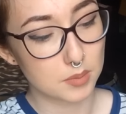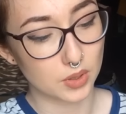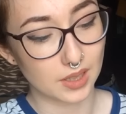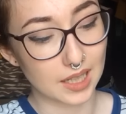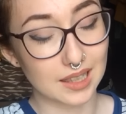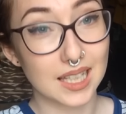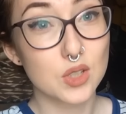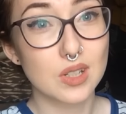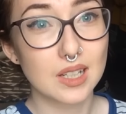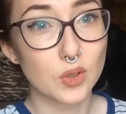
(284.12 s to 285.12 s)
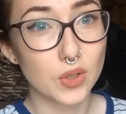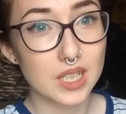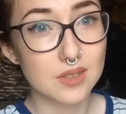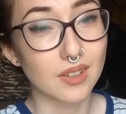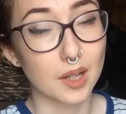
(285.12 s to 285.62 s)
But like, literally all
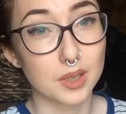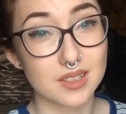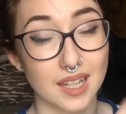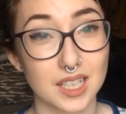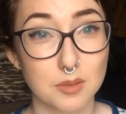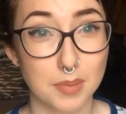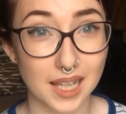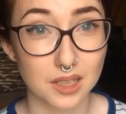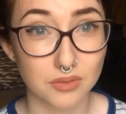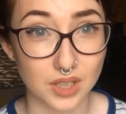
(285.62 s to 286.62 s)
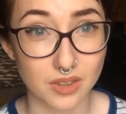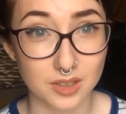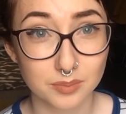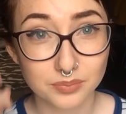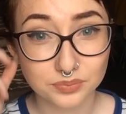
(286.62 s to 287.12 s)
these flowers, I could barely feel
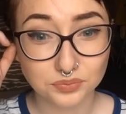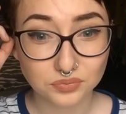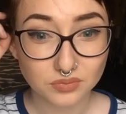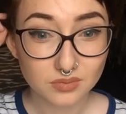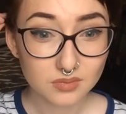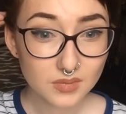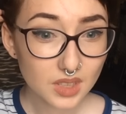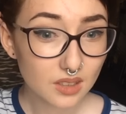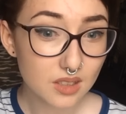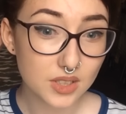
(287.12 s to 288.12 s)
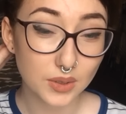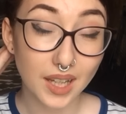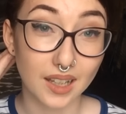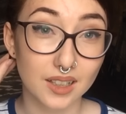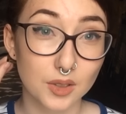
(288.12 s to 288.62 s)
them. So
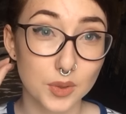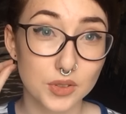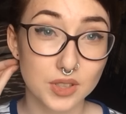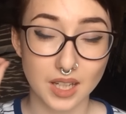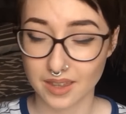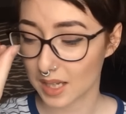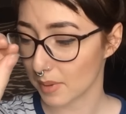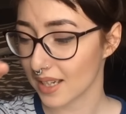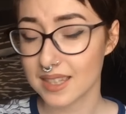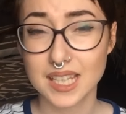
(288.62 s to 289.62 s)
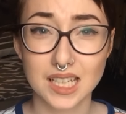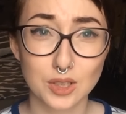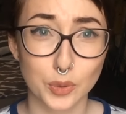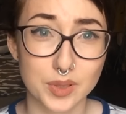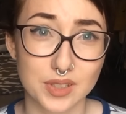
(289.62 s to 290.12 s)
yeah, it was, I think because the
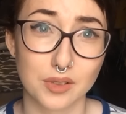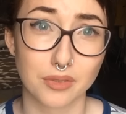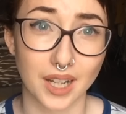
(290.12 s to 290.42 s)
needle was so